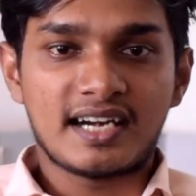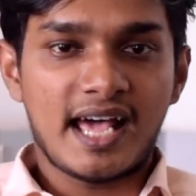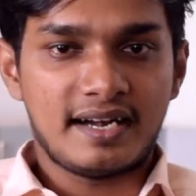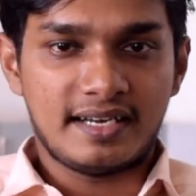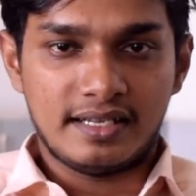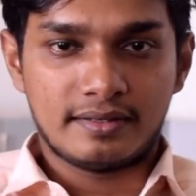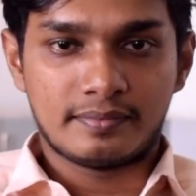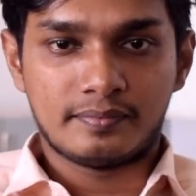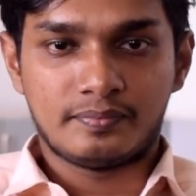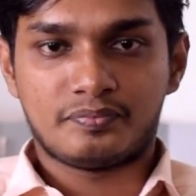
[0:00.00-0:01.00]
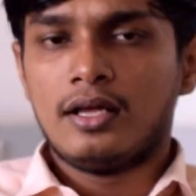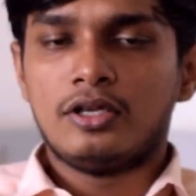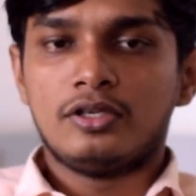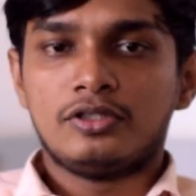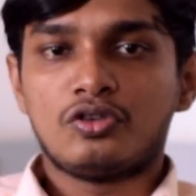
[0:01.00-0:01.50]
clarity.
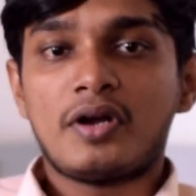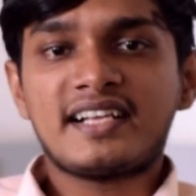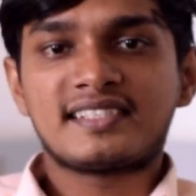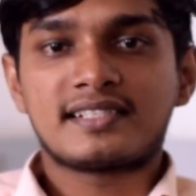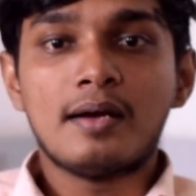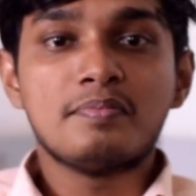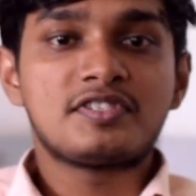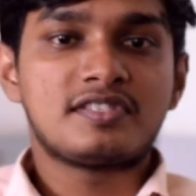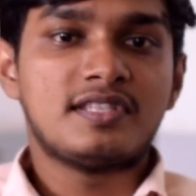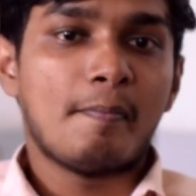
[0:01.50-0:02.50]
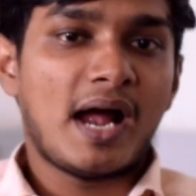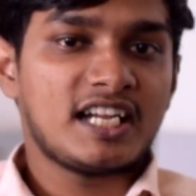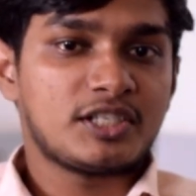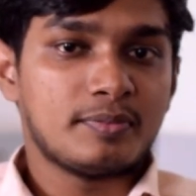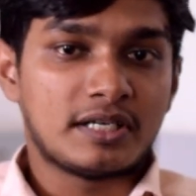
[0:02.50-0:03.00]
So next comes the
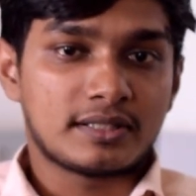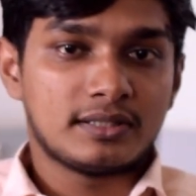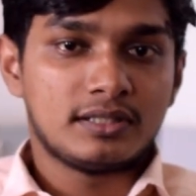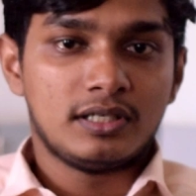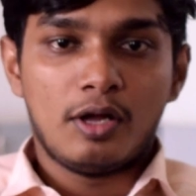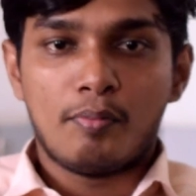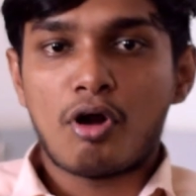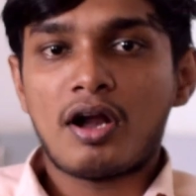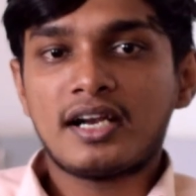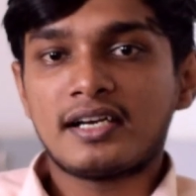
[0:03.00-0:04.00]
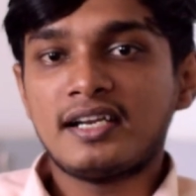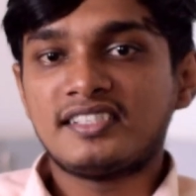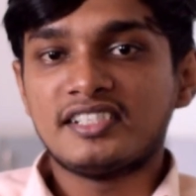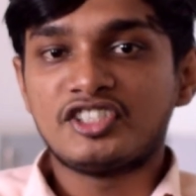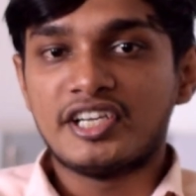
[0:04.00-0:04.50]
management. Product Release
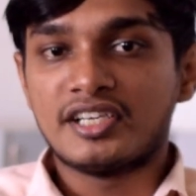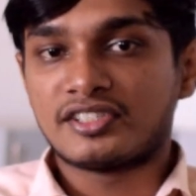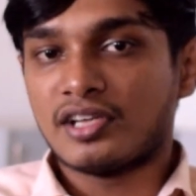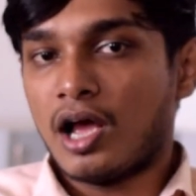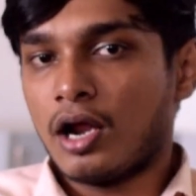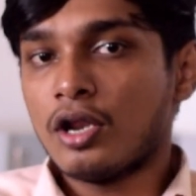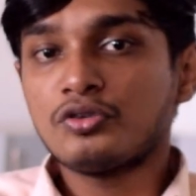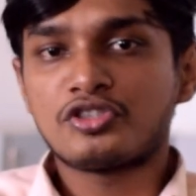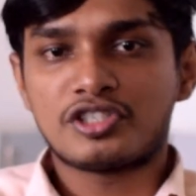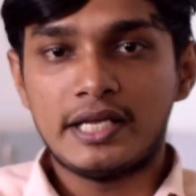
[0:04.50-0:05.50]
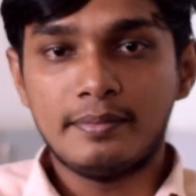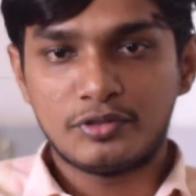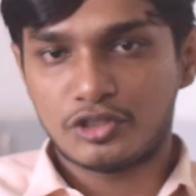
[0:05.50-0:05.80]
Engineers allows teams